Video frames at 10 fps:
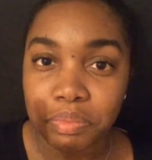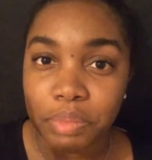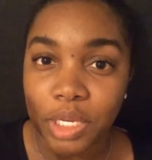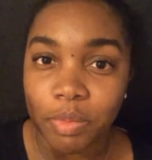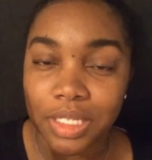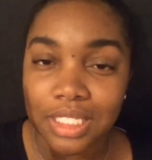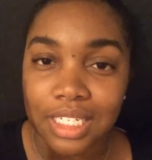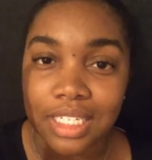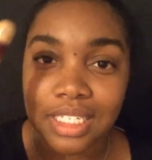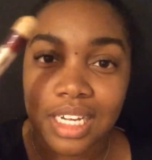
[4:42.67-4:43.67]

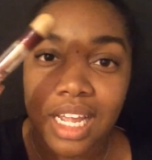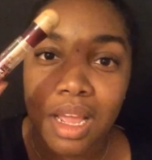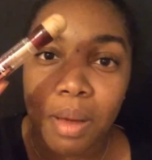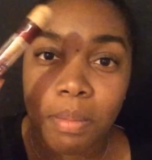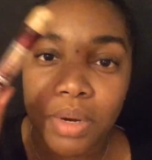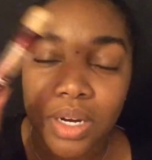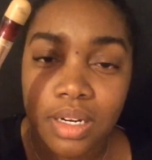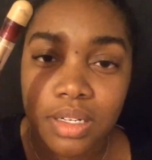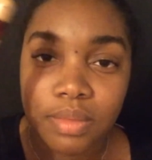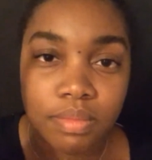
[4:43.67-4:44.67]
pigmented, but
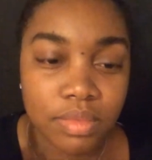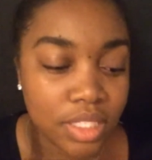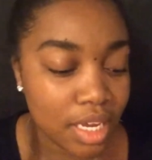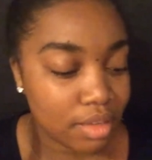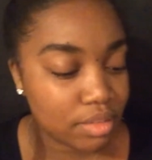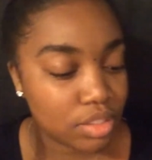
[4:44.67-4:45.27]
yeah,